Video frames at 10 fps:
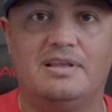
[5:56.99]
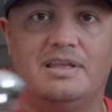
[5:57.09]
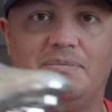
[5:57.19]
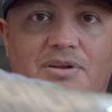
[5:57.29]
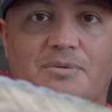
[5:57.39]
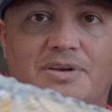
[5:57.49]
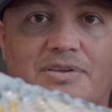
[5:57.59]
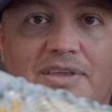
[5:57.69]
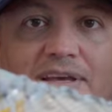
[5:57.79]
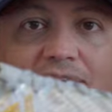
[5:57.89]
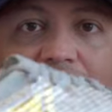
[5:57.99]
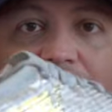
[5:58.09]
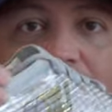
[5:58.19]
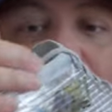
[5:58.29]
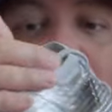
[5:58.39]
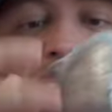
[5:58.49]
Let me know what you think of these.